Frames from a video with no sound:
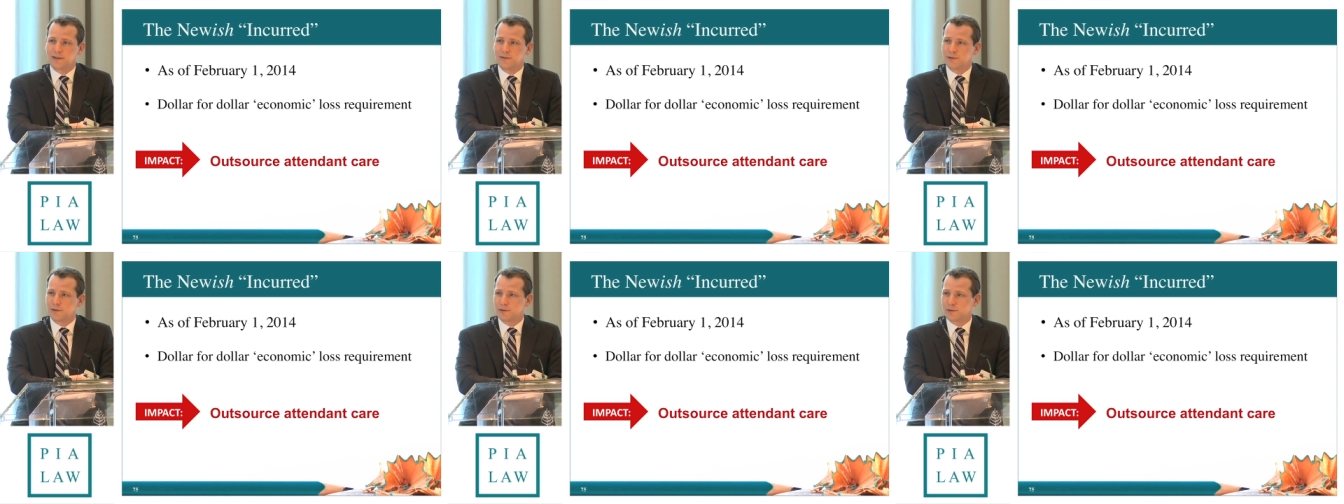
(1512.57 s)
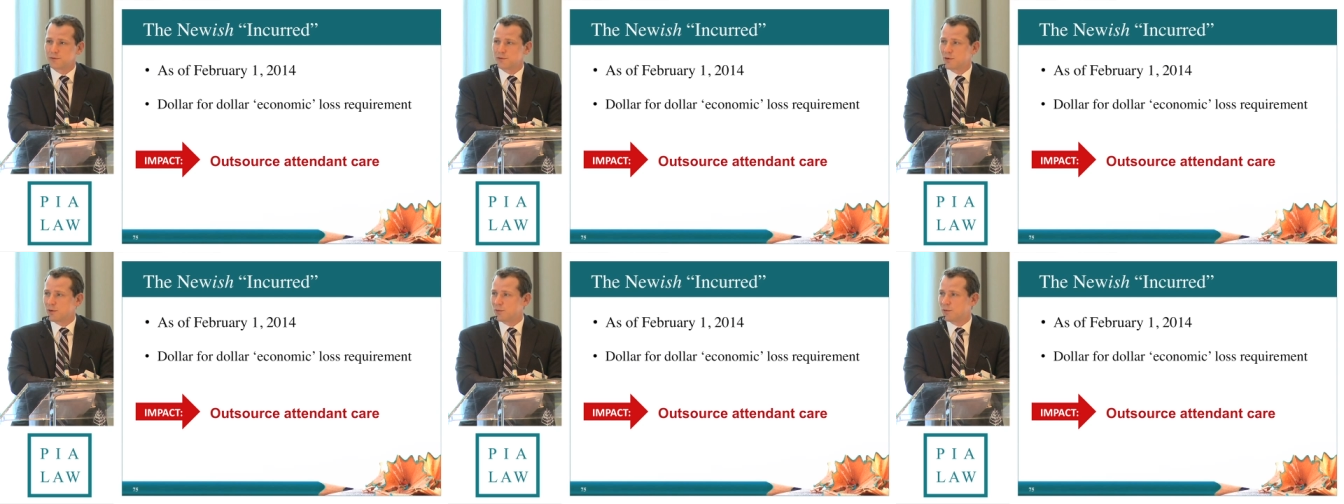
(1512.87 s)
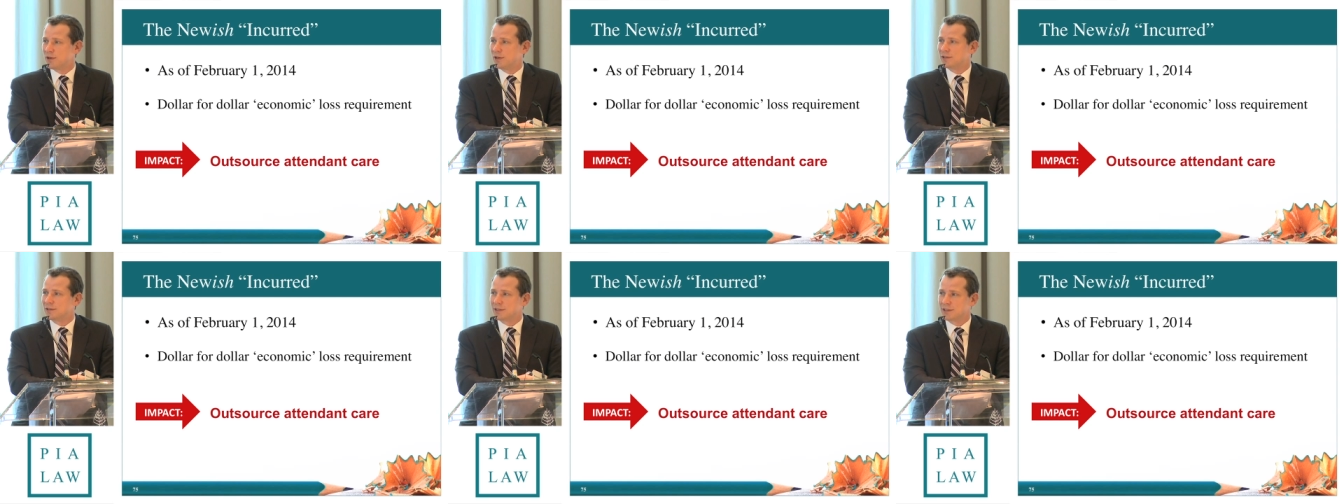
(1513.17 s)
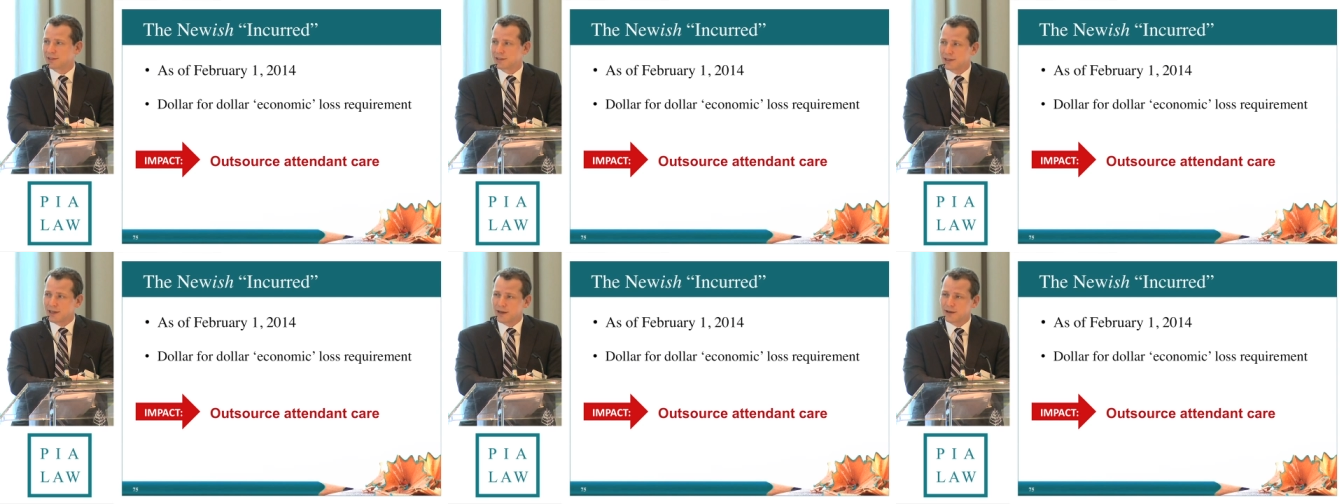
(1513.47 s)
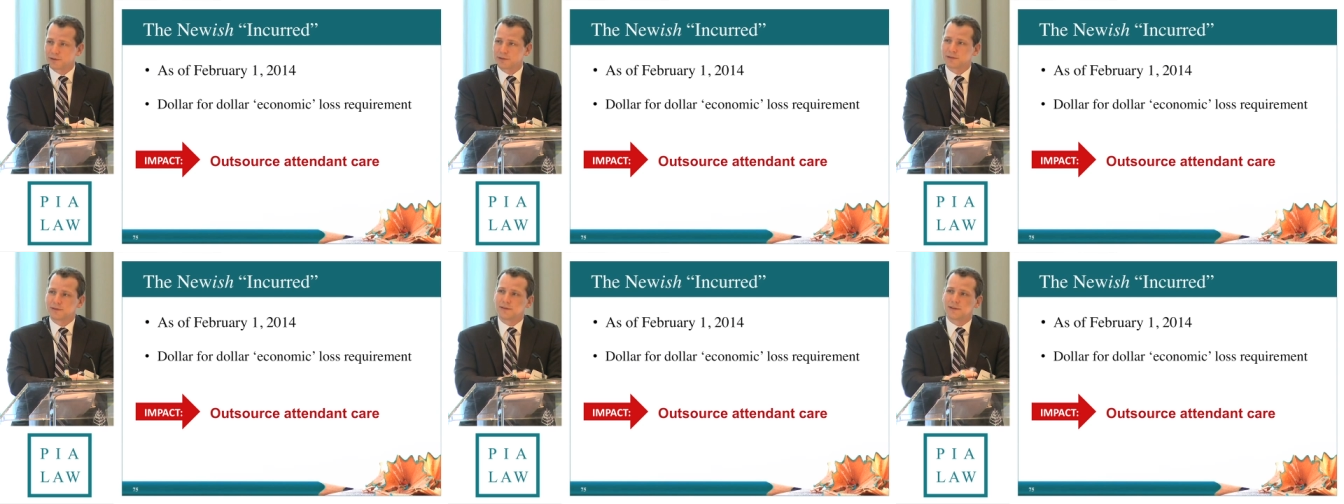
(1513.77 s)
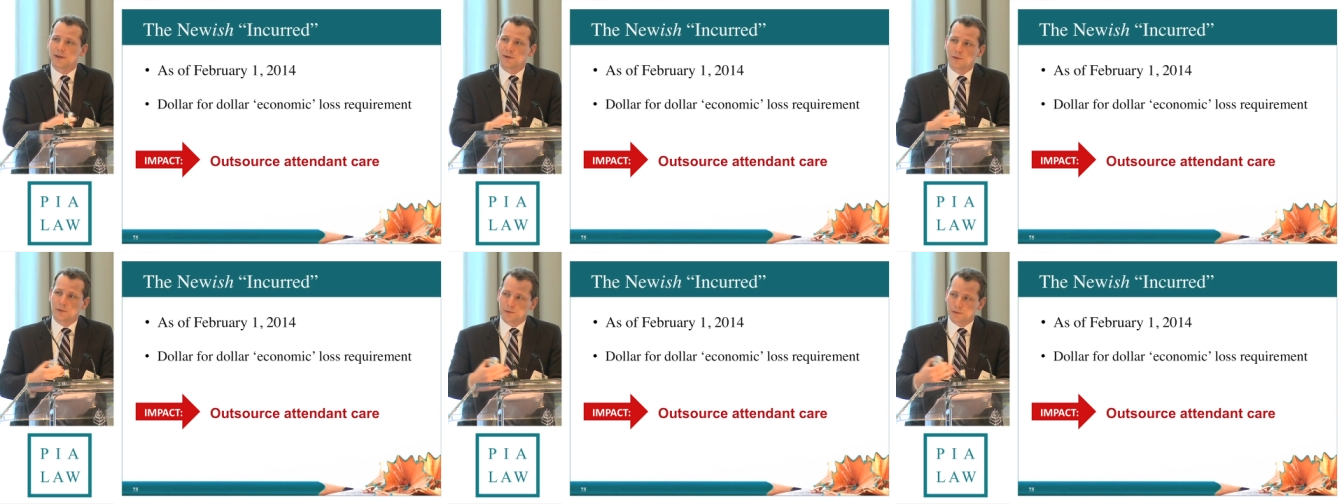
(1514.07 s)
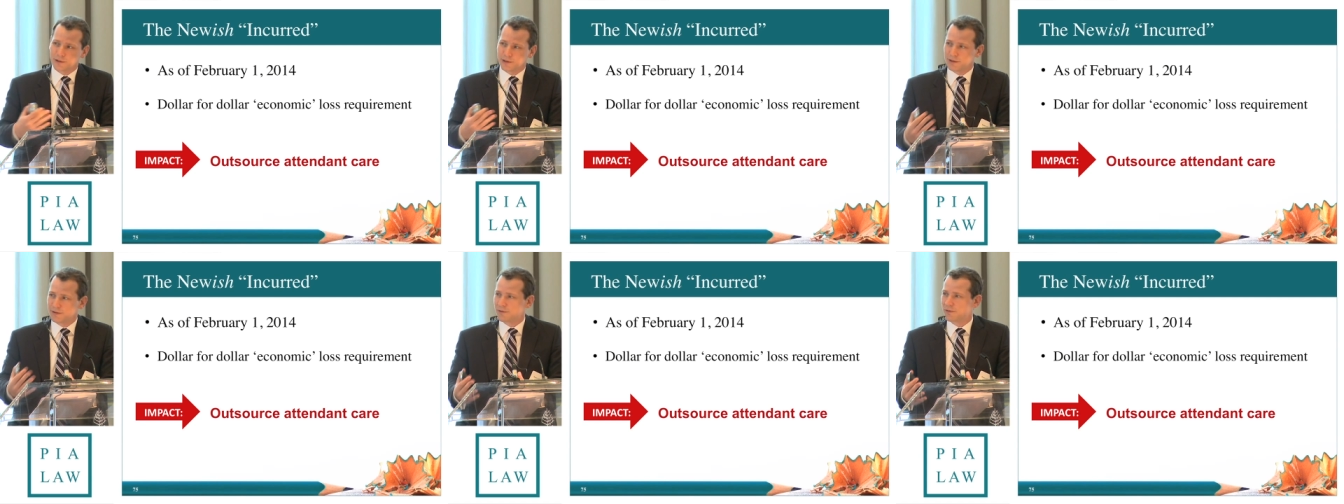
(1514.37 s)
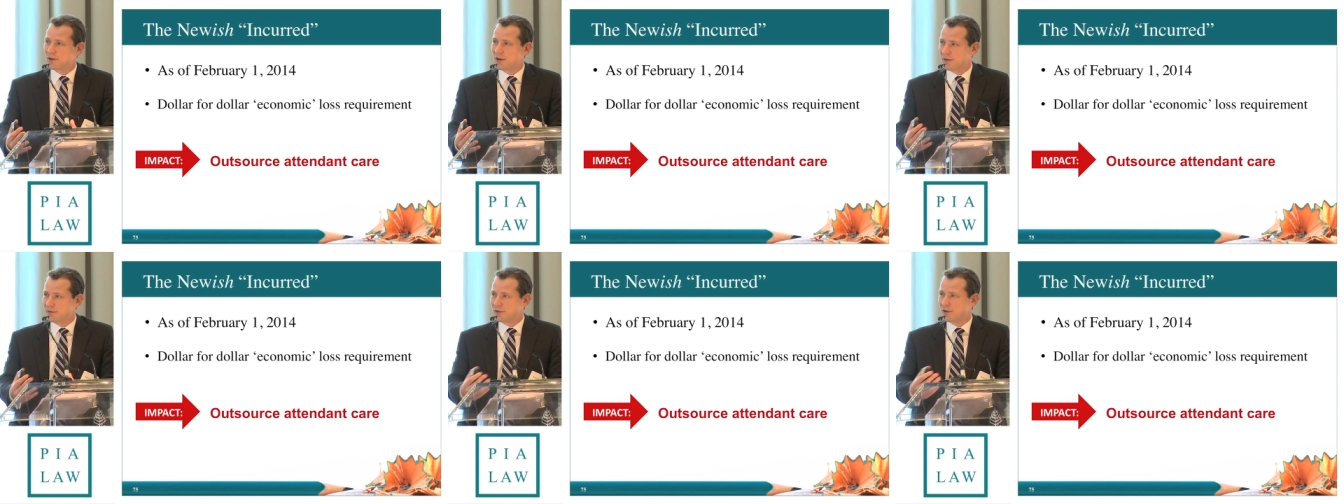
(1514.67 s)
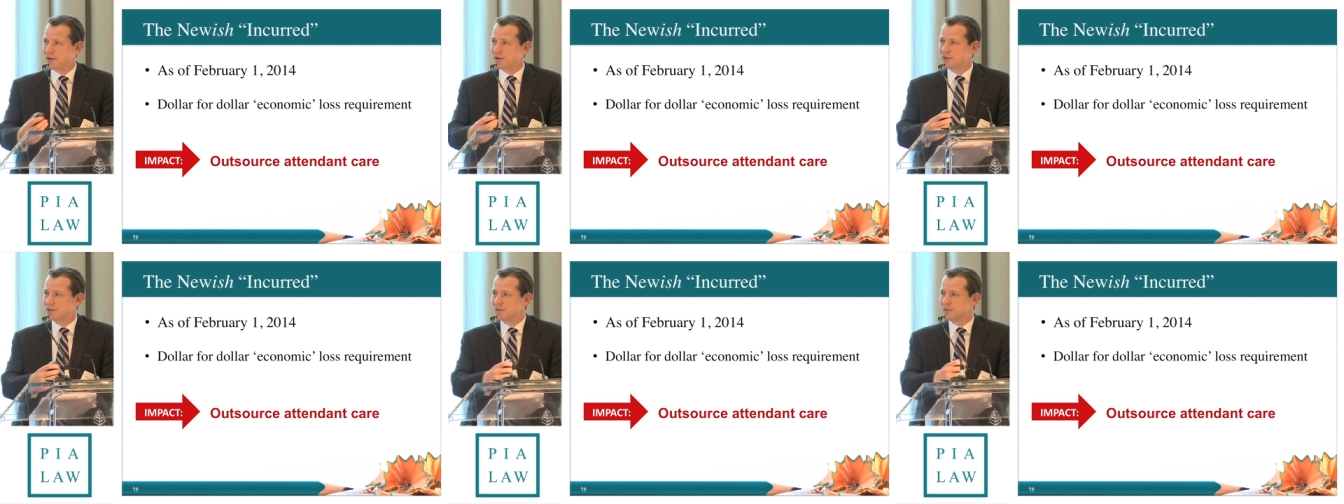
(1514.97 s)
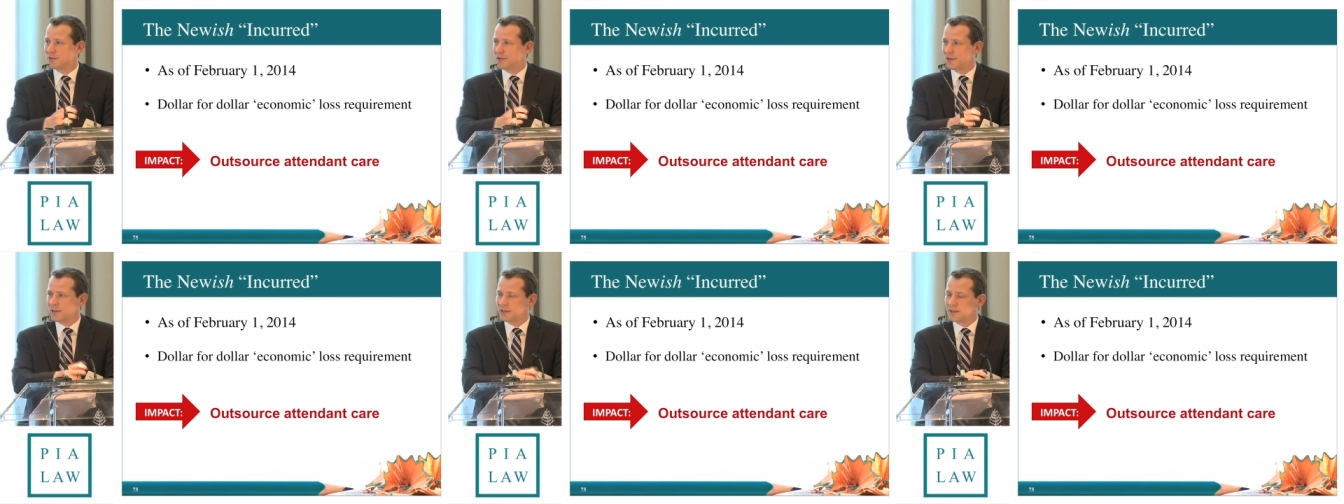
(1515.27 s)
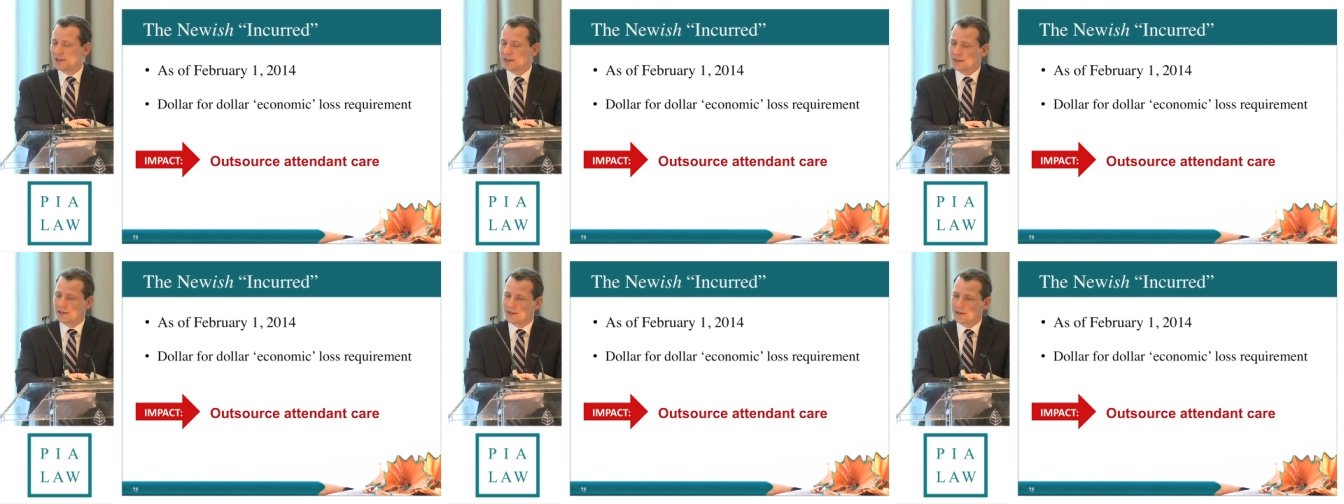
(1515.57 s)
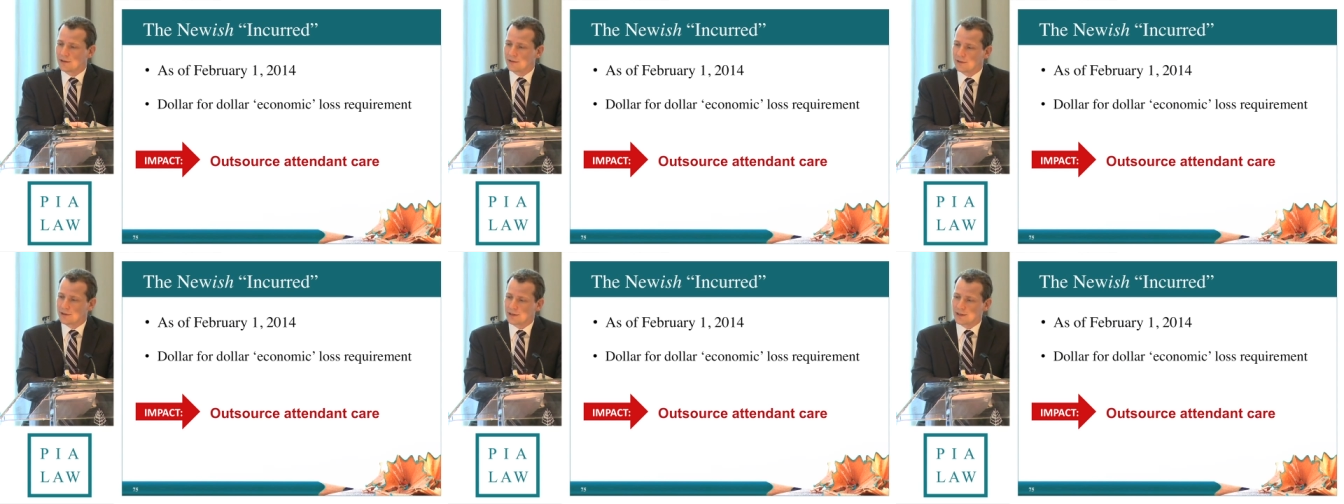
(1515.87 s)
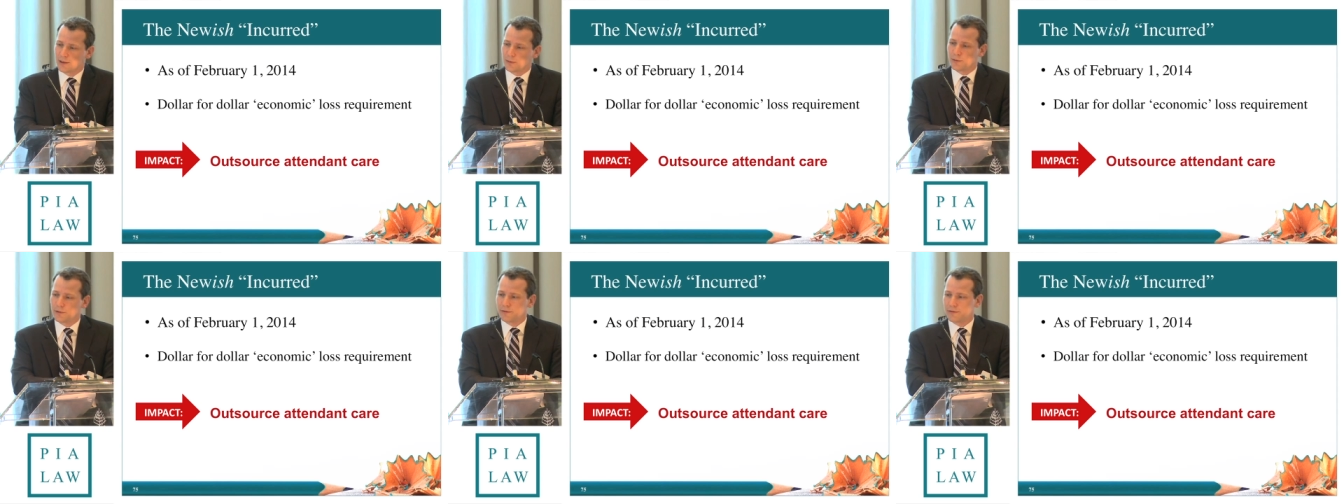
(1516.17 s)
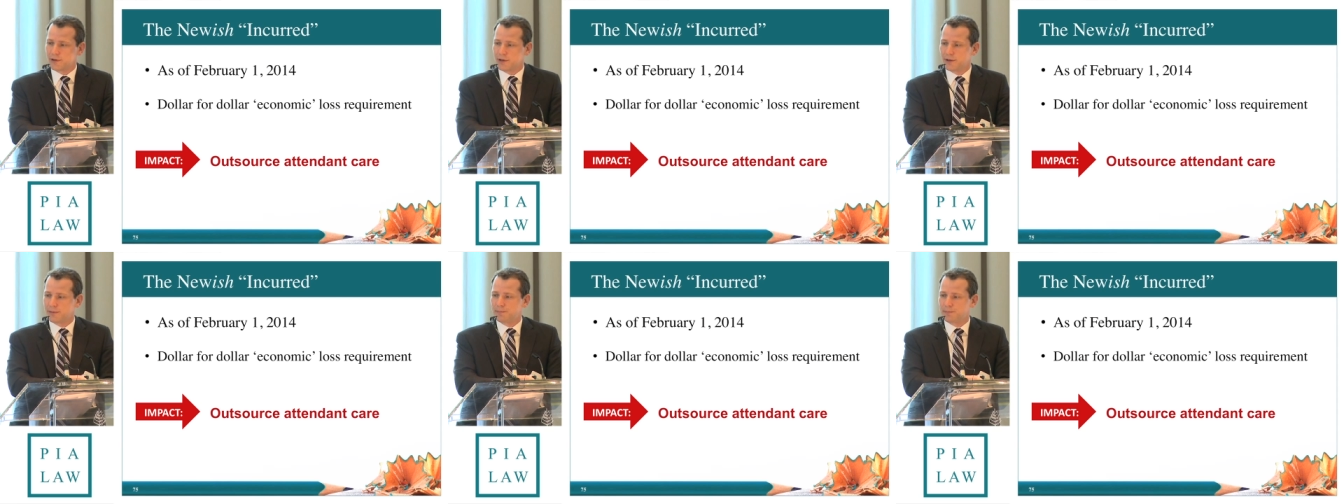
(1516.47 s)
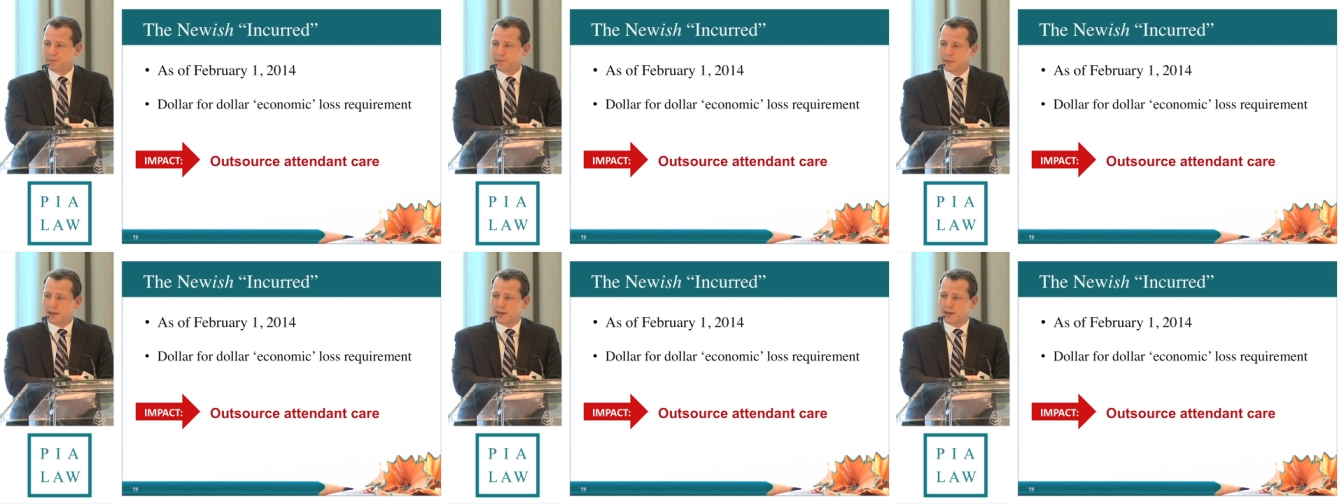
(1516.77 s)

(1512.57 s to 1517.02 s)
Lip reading: even if the Form 1 is $6,000, they will receive $5 for the attendant care that they provide.